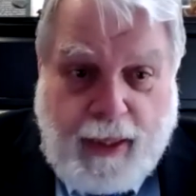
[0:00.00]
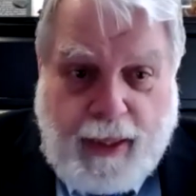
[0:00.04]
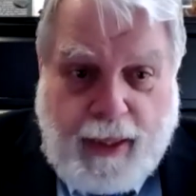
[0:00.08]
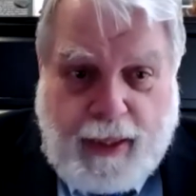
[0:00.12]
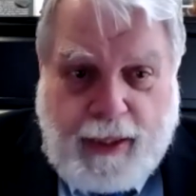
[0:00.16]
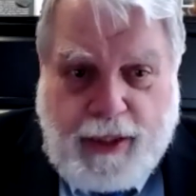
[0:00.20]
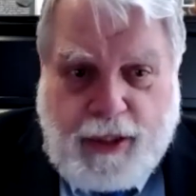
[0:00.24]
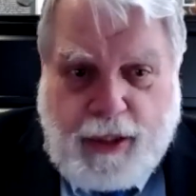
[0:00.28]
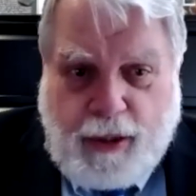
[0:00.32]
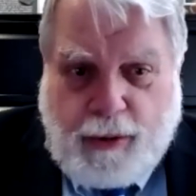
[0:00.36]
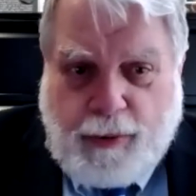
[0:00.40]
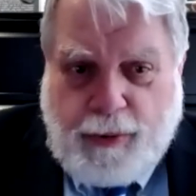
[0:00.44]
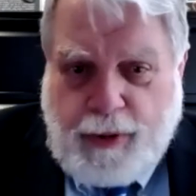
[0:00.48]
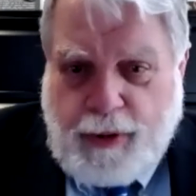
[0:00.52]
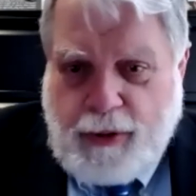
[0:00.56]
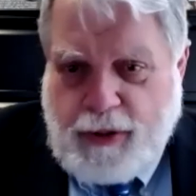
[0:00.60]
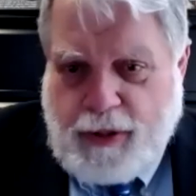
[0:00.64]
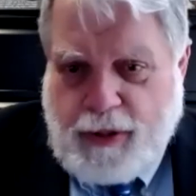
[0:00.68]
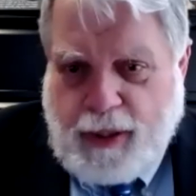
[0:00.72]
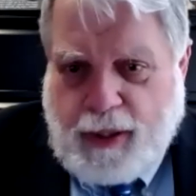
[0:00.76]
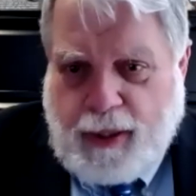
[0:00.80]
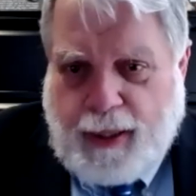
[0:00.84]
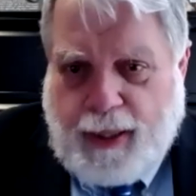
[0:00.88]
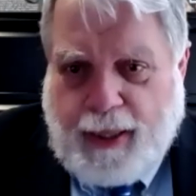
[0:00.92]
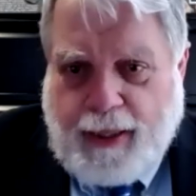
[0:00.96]
And so we use
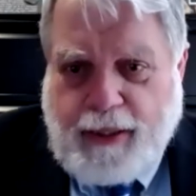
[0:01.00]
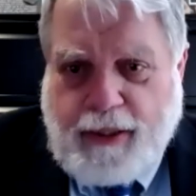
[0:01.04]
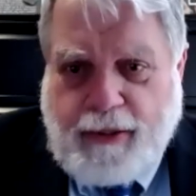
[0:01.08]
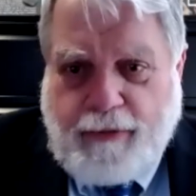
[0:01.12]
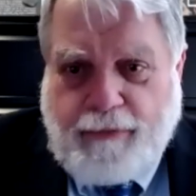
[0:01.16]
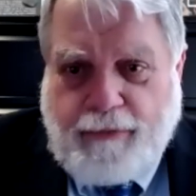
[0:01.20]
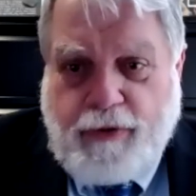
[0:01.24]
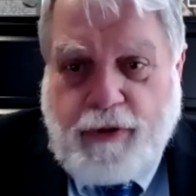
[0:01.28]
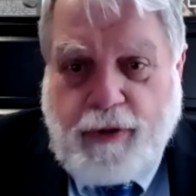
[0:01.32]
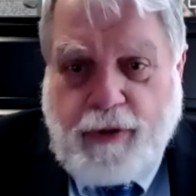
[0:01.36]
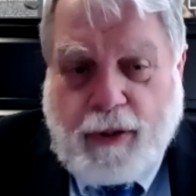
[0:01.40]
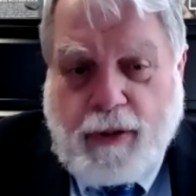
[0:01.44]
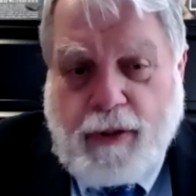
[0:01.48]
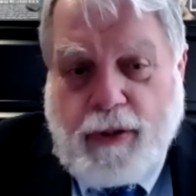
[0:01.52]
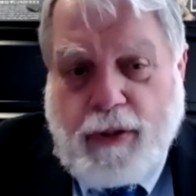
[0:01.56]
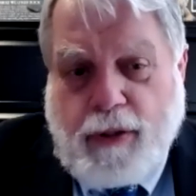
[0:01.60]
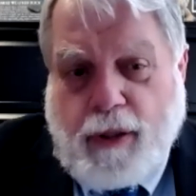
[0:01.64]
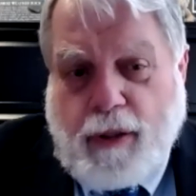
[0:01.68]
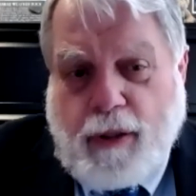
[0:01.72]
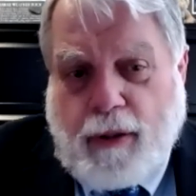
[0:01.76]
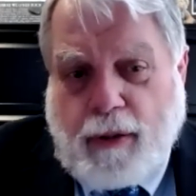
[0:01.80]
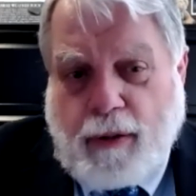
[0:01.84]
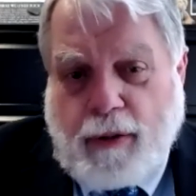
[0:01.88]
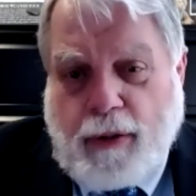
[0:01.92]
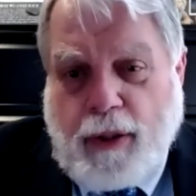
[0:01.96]
a class of drugs
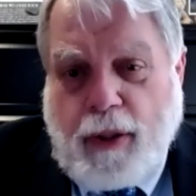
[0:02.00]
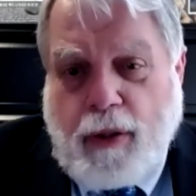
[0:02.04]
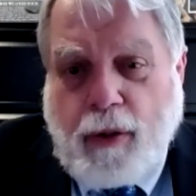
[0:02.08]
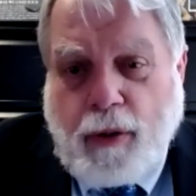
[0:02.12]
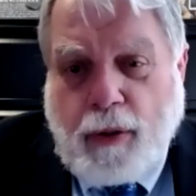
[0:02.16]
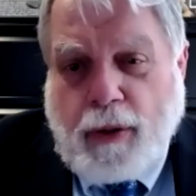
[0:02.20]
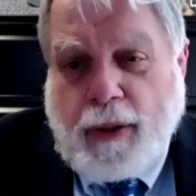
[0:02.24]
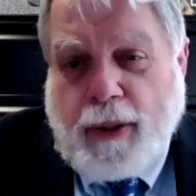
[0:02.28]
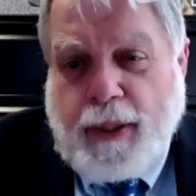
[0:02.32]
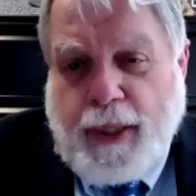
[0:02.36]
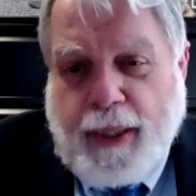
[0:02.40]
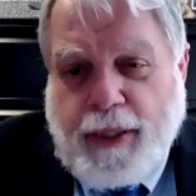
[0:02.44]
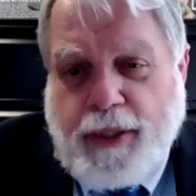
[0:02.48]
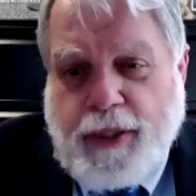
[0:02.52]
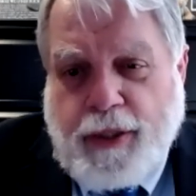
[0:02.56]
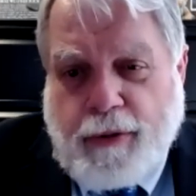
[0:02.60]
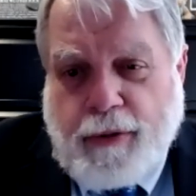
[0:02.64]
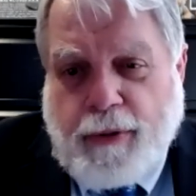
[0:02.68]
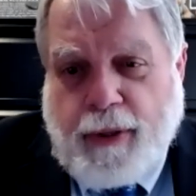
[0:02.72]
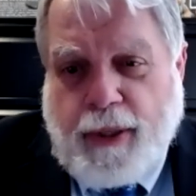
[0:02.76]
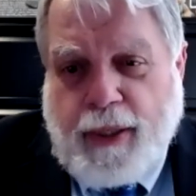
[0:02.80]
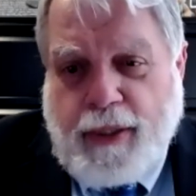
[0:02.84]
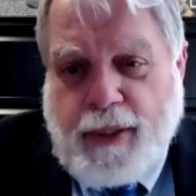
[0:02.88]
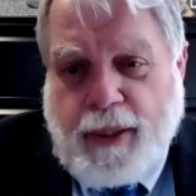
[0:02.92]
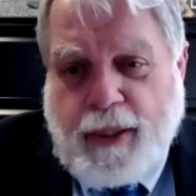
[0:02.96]
called
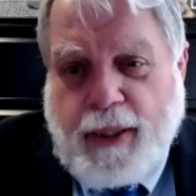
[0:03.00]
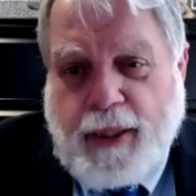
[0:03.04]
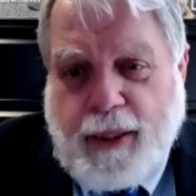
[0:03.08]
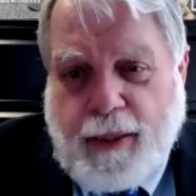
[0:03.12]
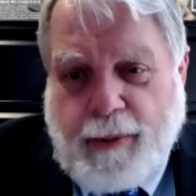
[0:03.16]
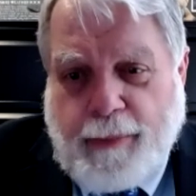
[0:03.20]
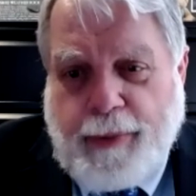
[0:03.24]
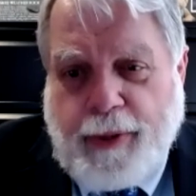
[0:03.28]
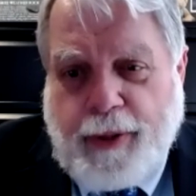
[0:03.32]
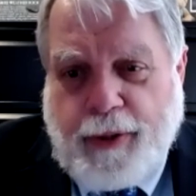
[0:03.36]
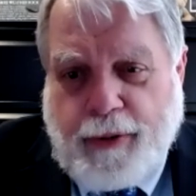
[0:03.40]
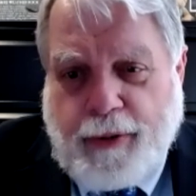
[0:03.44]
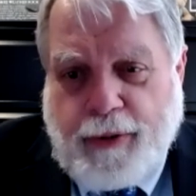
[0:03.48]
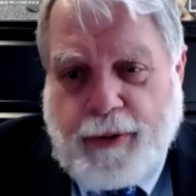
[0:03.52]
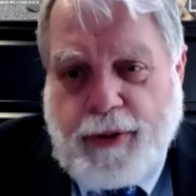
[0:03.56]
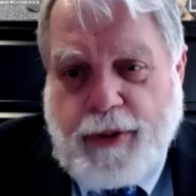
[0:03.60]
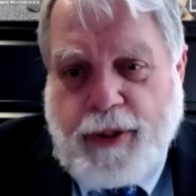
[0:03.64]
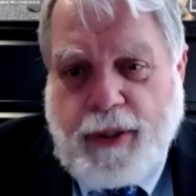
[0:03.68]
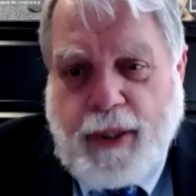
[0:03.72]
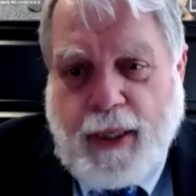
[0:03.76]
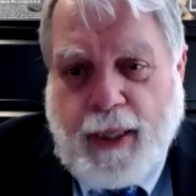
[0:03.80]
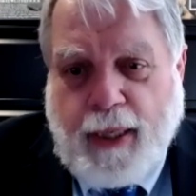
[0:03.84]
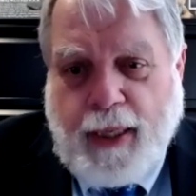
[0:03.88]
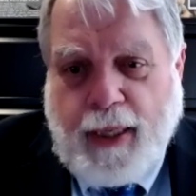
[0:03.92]
cholinesterase inhibitors.